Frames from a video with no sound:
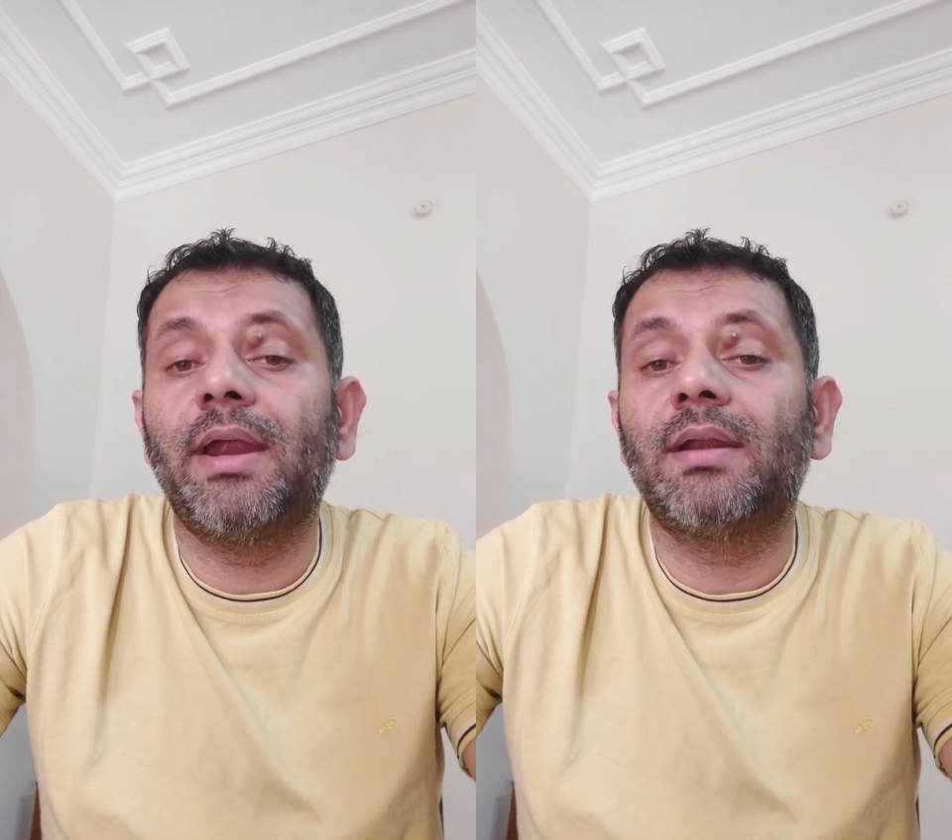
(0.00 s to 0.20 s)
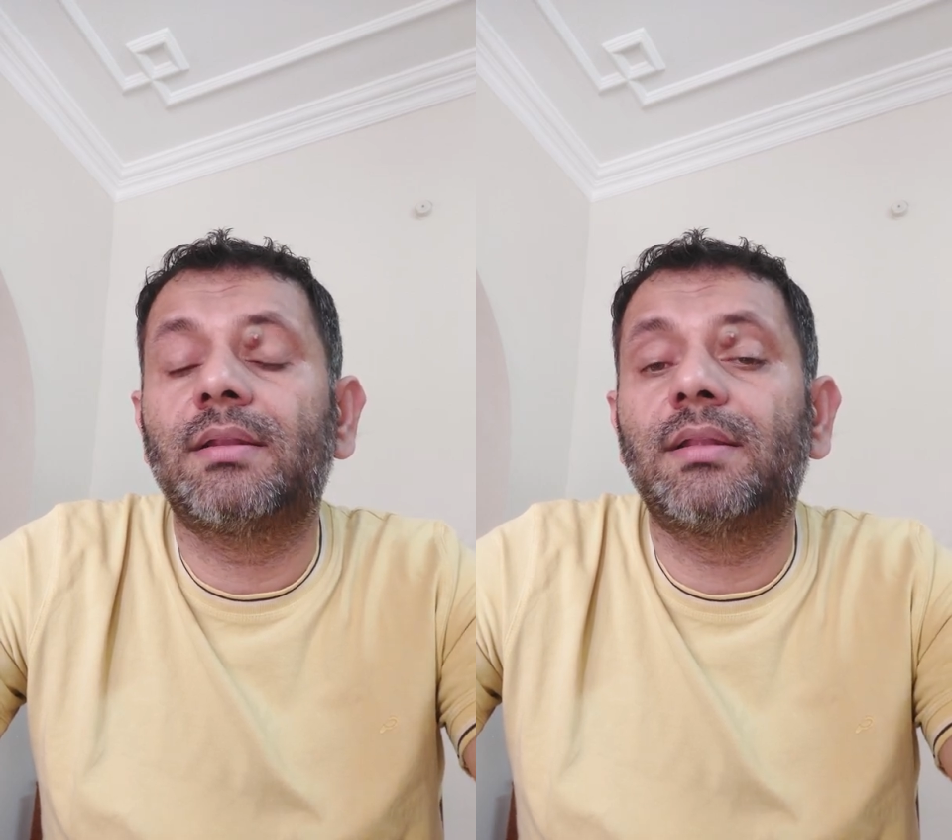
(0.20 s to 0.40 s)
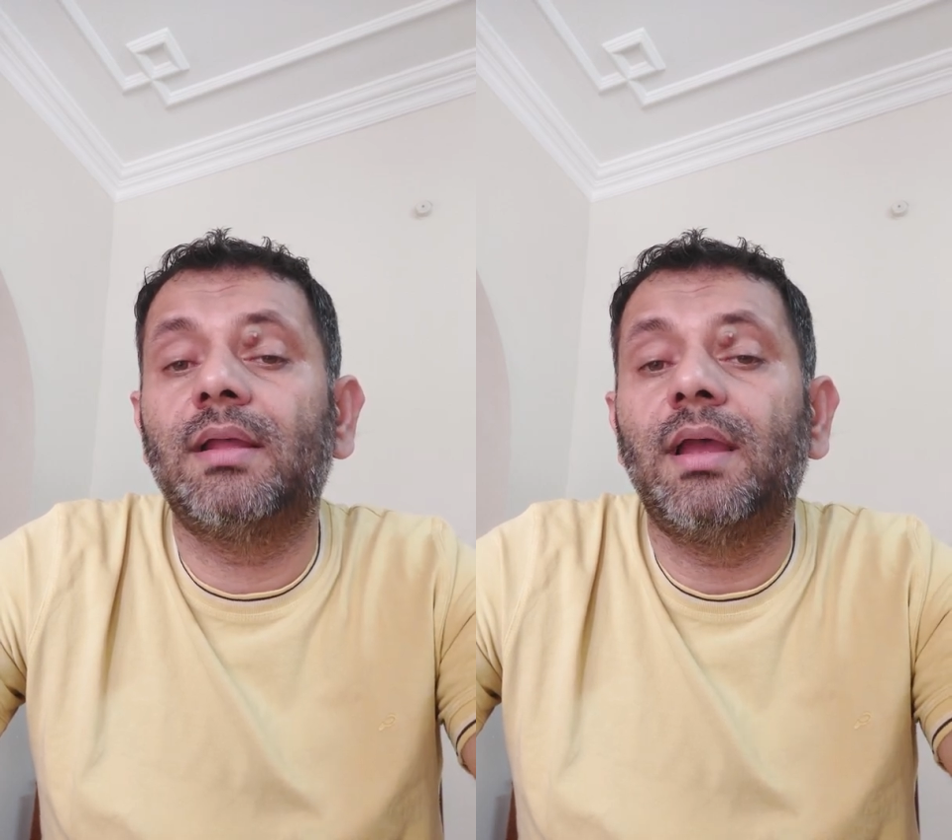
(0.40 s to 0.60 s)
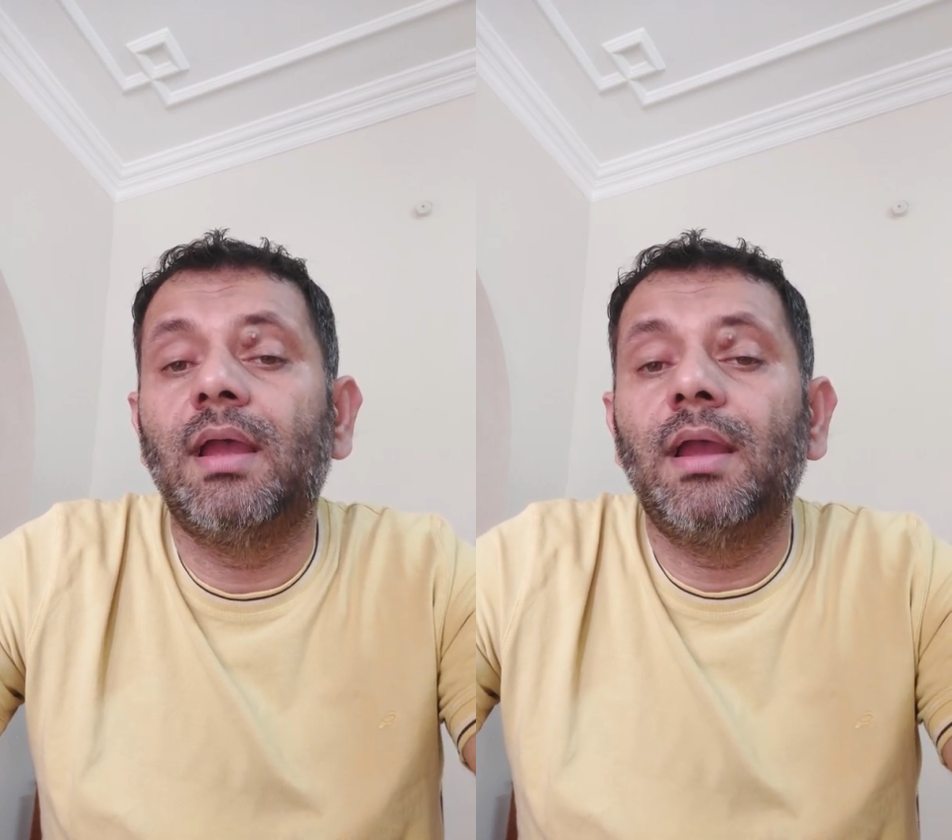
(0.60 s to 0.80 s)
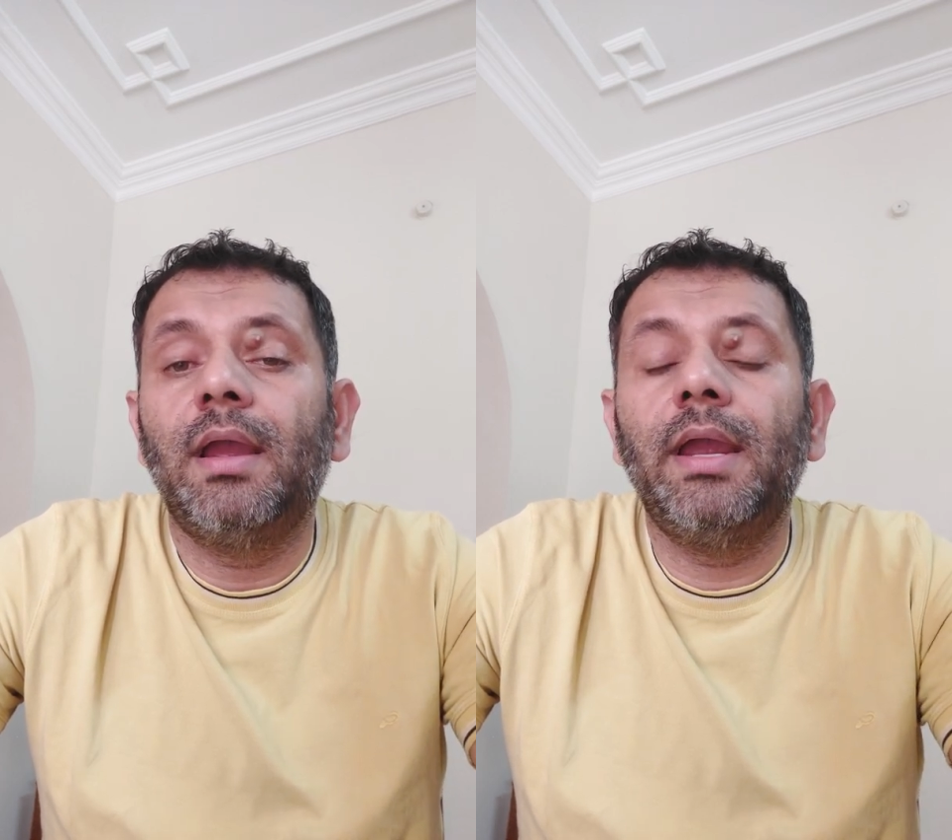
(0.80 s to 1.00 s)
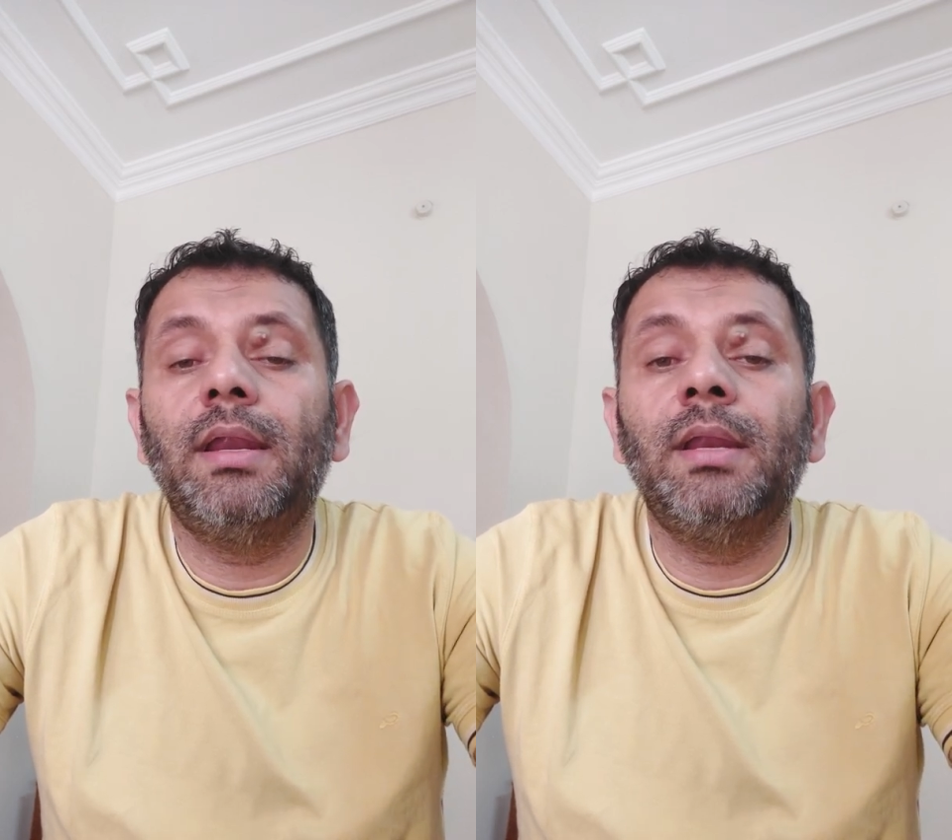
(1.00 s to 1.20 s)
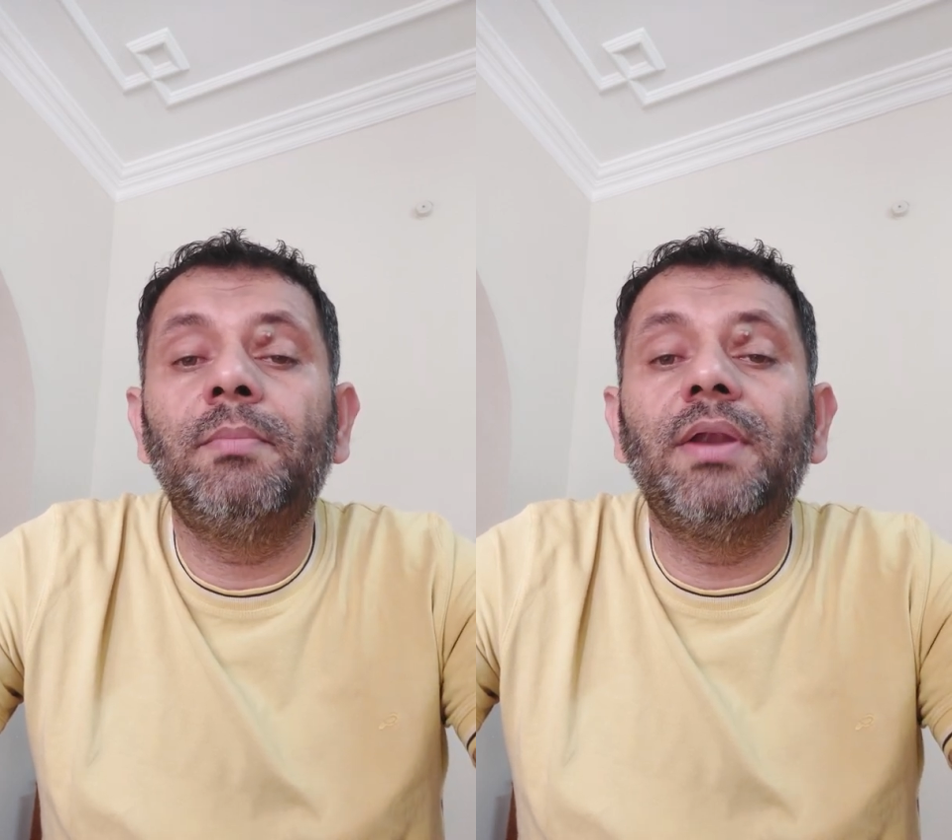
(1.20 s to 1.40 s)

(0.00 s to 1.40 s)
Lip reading: in